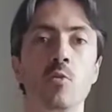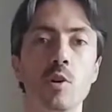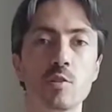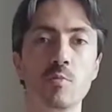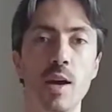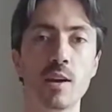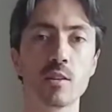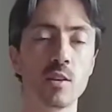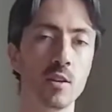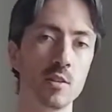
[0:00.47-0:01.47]
Welcome
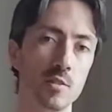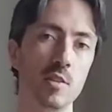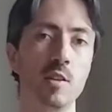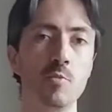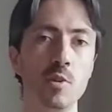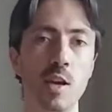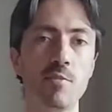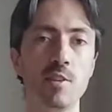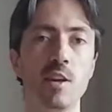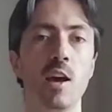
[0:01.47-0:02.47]
back. Today we
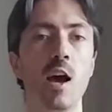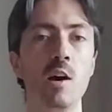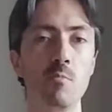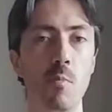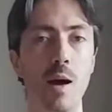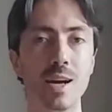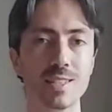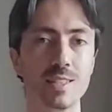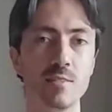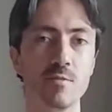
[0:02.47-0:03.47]
have an
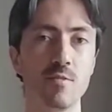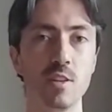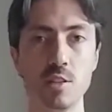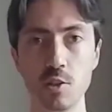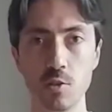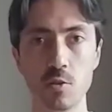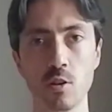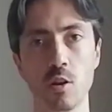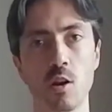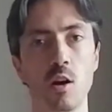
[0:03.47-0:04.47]
unboxing
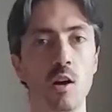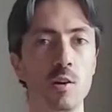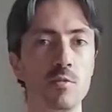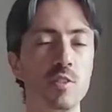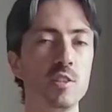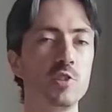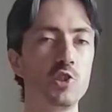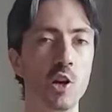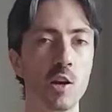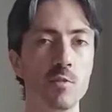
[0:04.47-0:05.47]
video of the
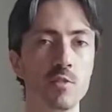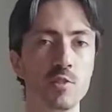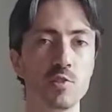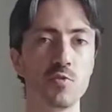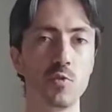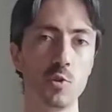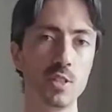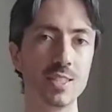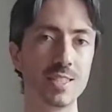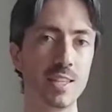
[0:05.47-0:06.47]
Jarvis
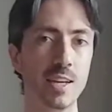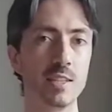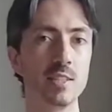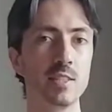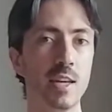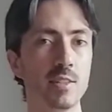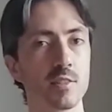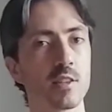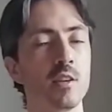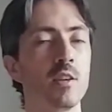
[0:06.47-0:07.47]
Fully Standing
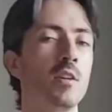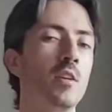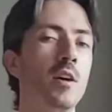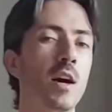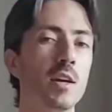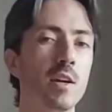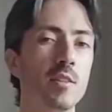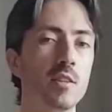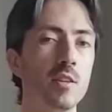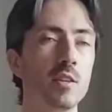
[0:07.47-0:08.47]
Desk. I
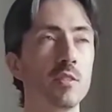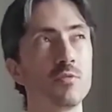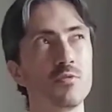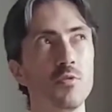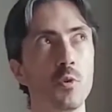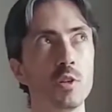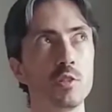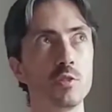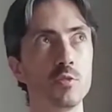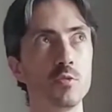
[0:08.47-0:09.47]
got the
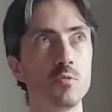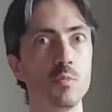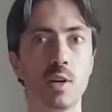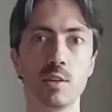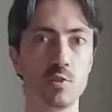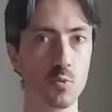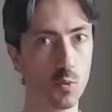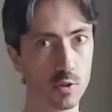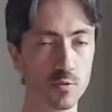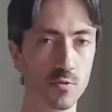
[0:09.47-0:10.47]
42 by
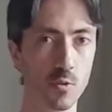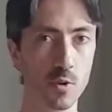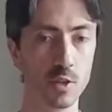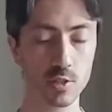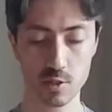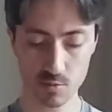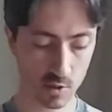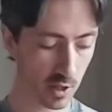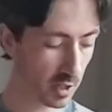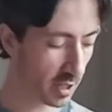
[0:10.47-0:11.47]
24 inch. I'm
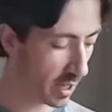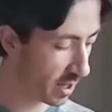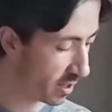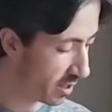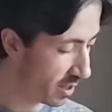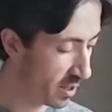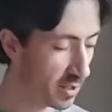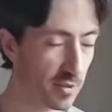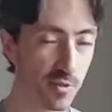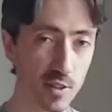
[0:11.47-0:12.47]
trying to get it
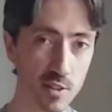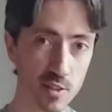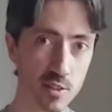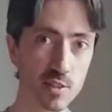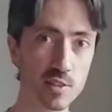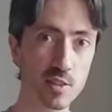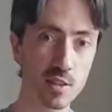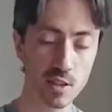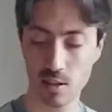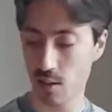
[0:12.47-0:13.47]
fit in this
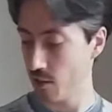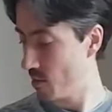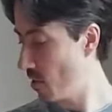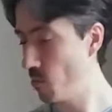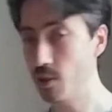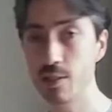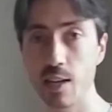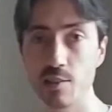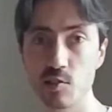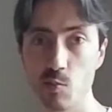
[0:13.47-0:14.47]
somewhat
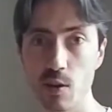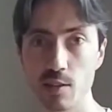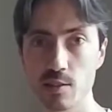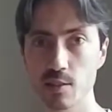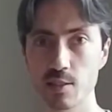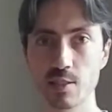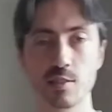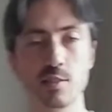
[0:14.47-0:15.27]
tight space because I